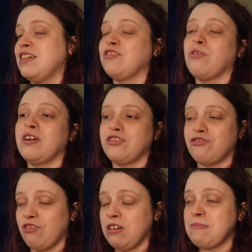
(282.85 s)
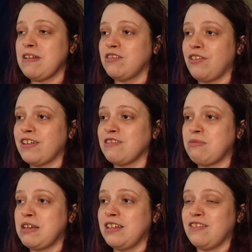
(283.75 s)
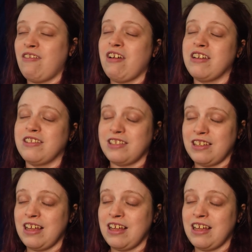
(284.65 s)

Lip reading: It's quite a strong benzodiazepine.